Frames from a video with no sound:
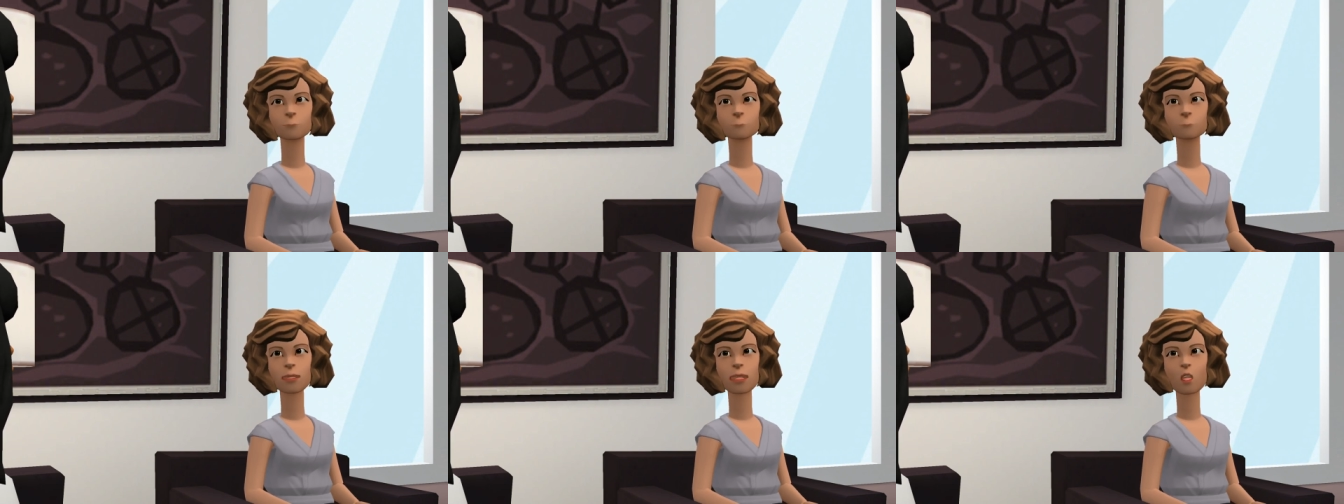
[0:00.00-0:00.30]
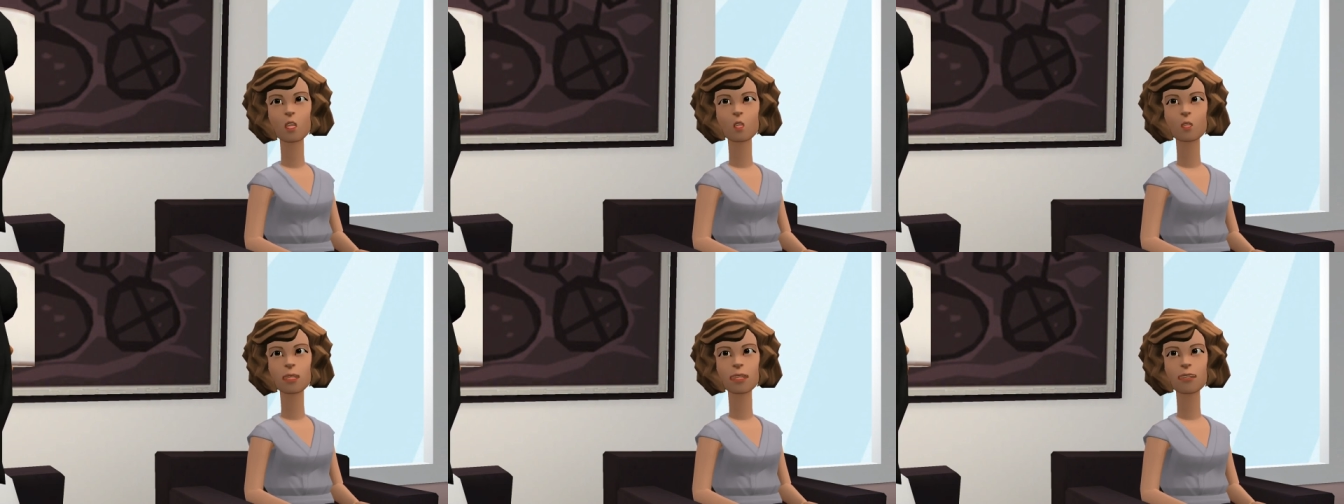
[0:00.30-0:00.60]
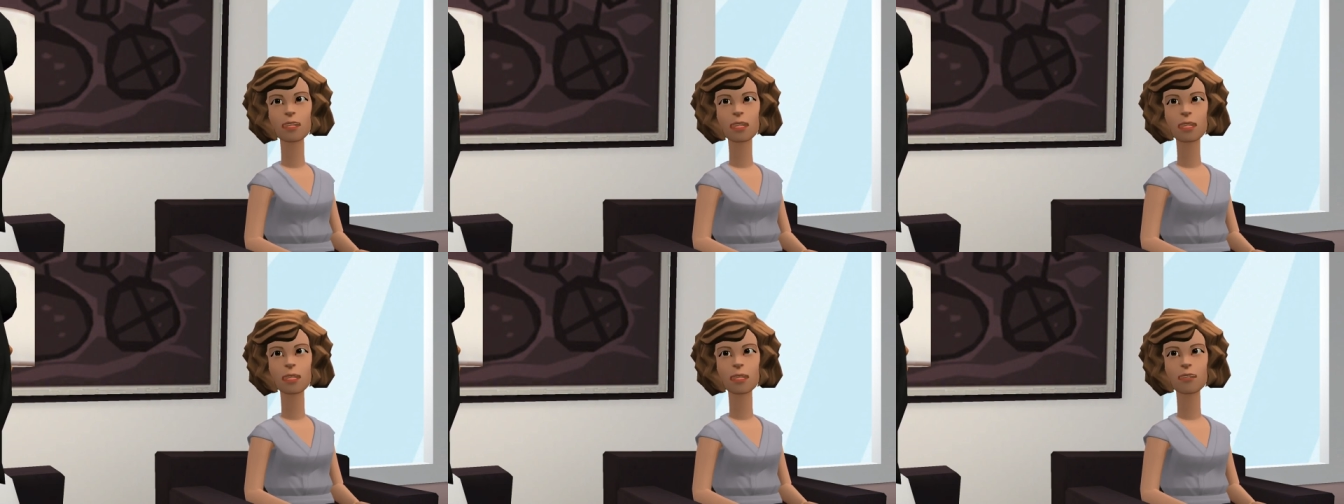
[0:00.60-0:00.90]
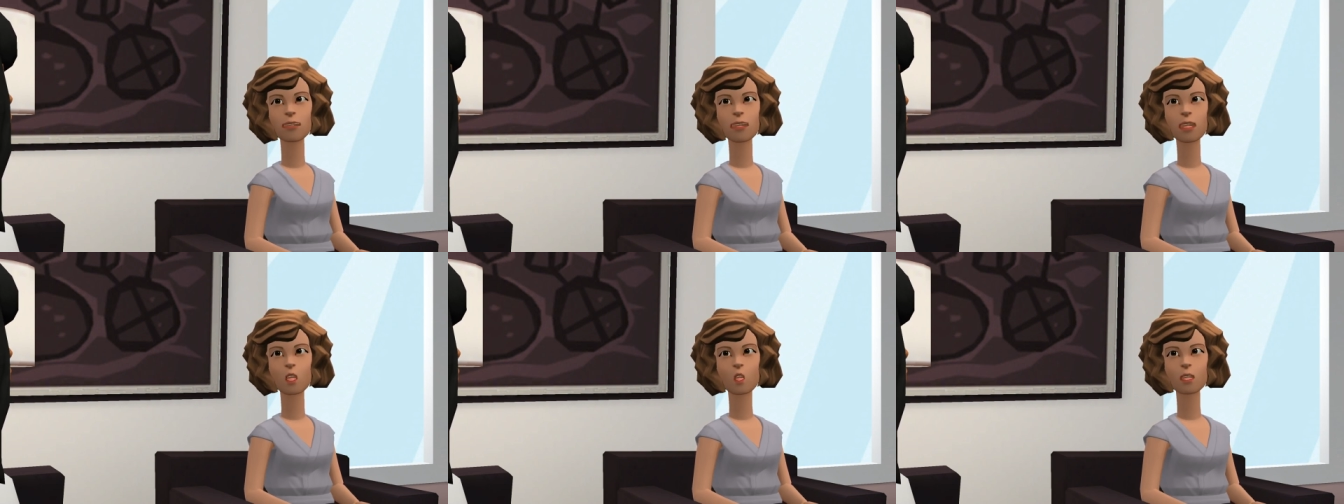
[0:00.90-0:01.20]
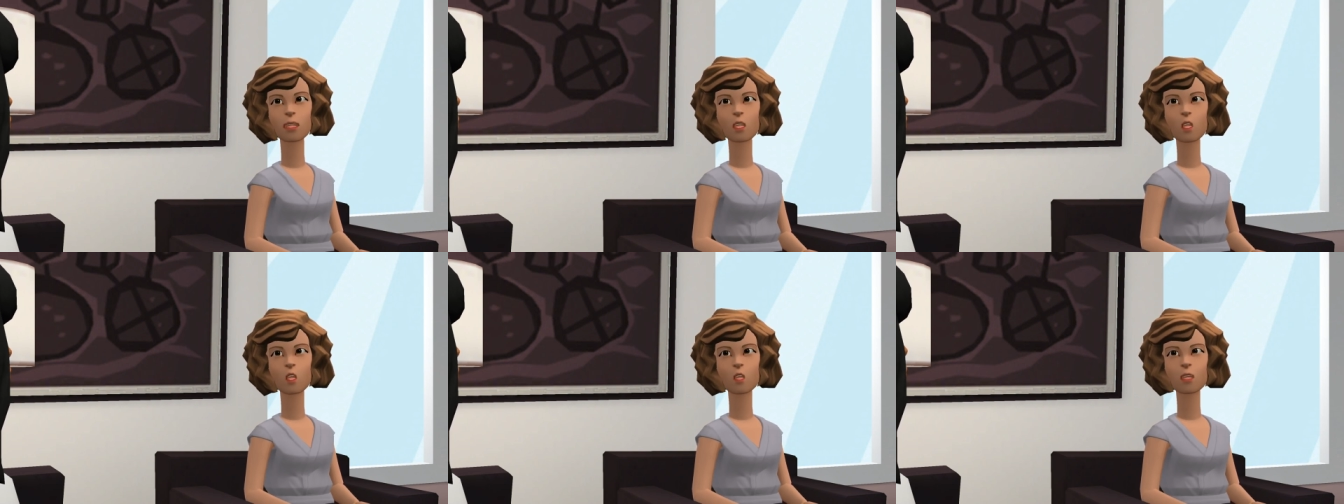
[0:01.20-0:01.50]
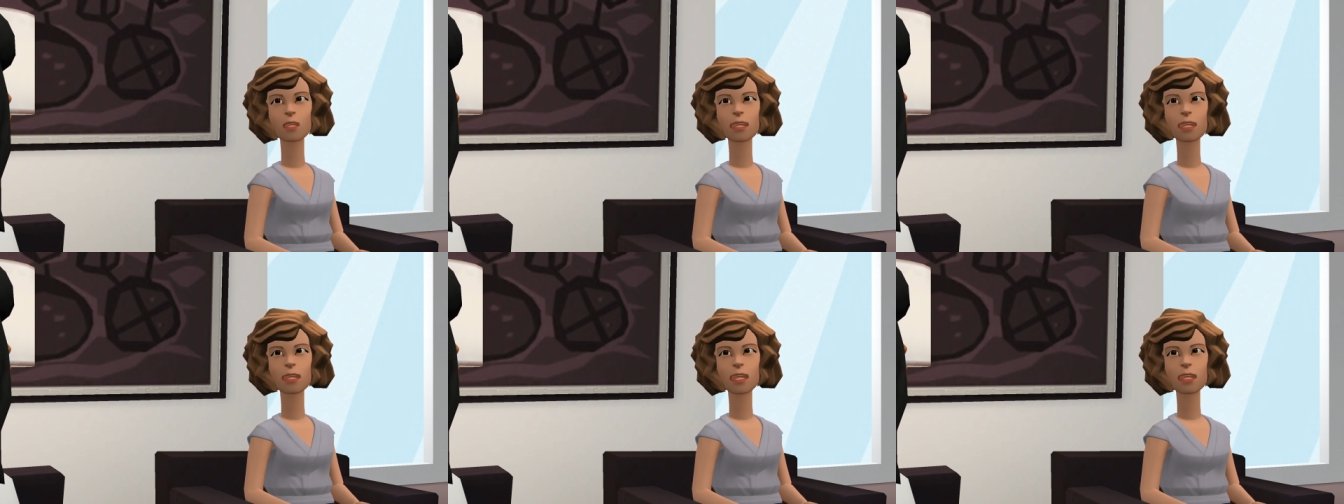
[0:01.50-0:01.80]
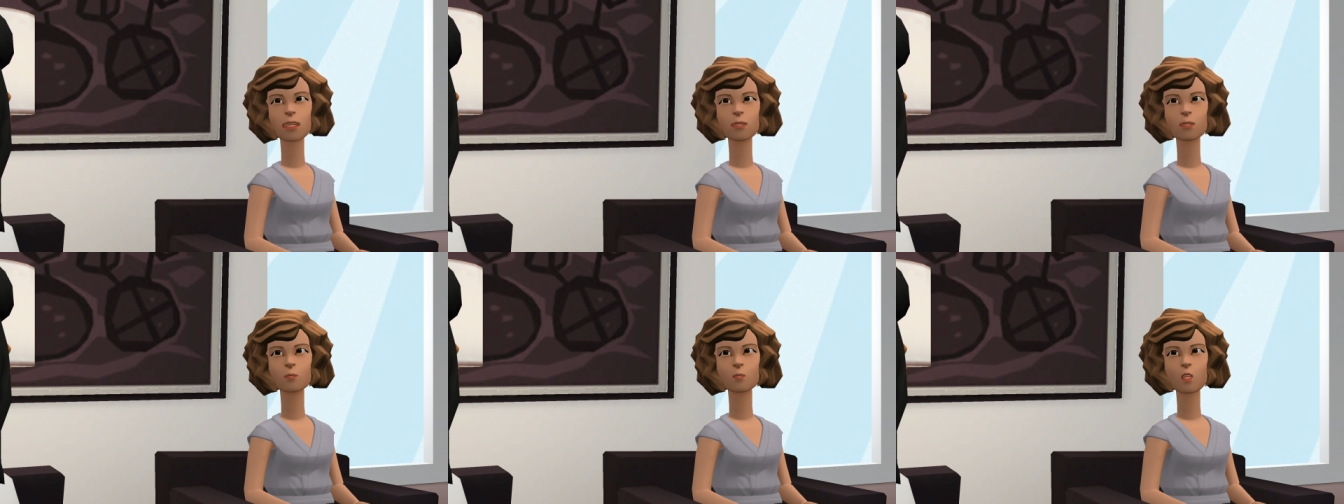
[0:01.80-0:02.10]
but your heavenly Father already
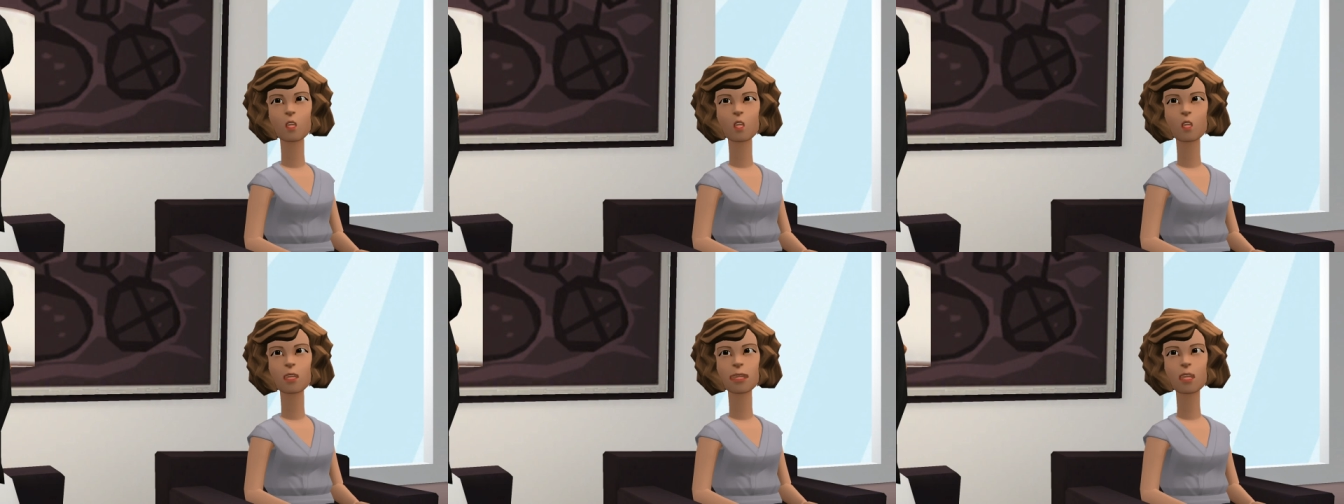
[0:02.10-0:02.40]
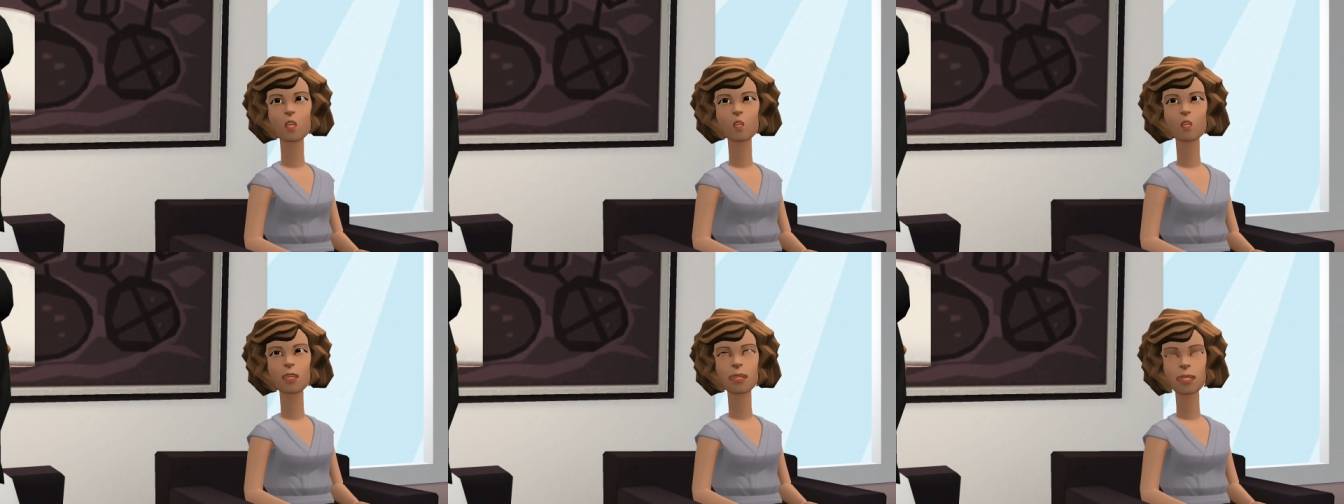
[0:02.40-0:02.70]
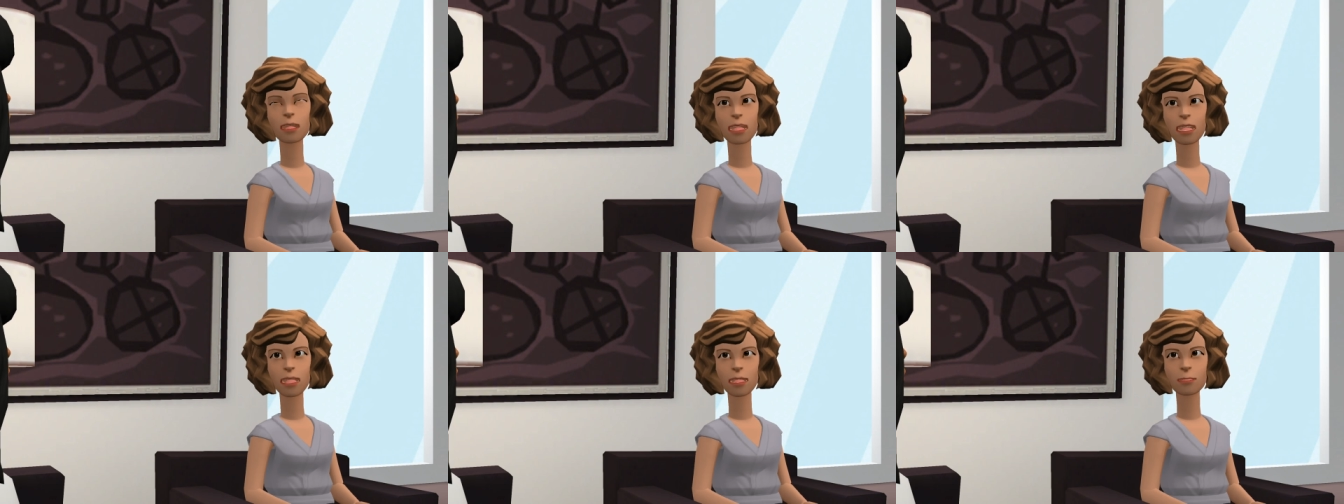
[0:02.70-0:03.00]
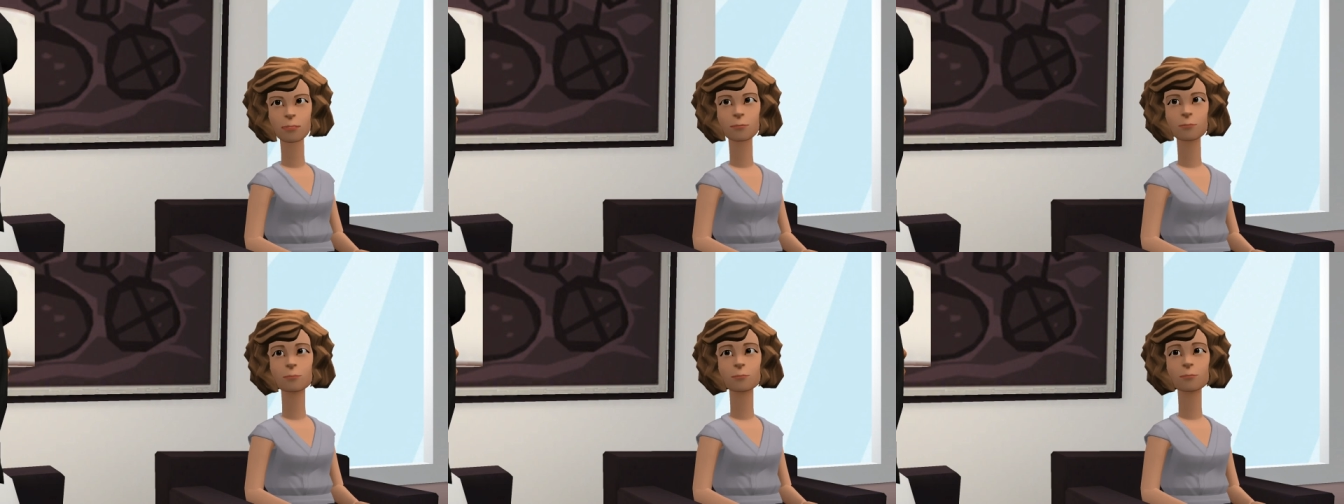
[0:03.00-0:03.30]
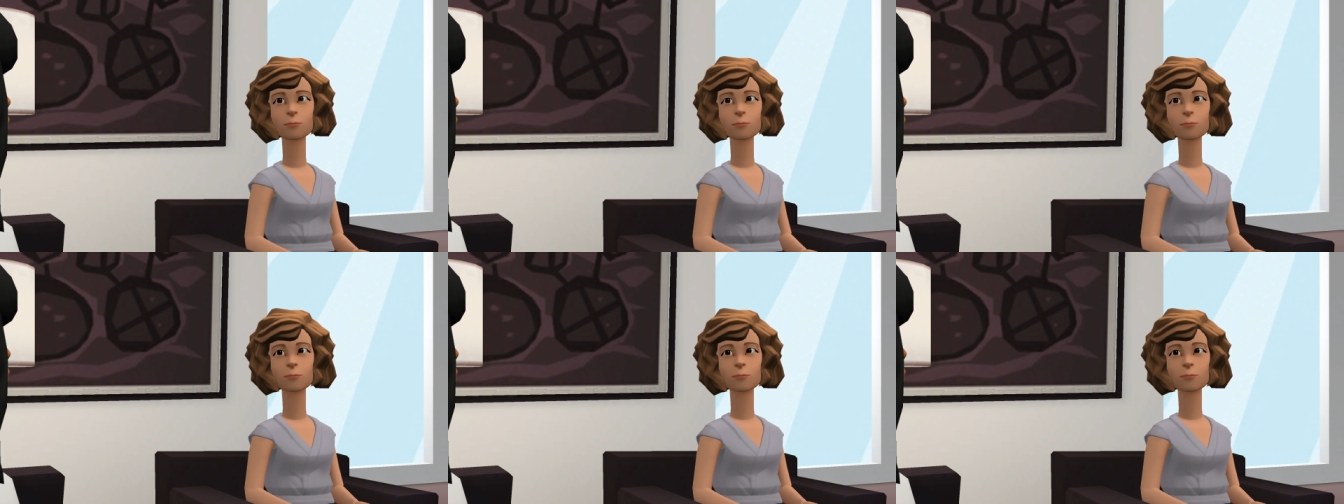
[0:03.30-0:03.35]
knows all your needs.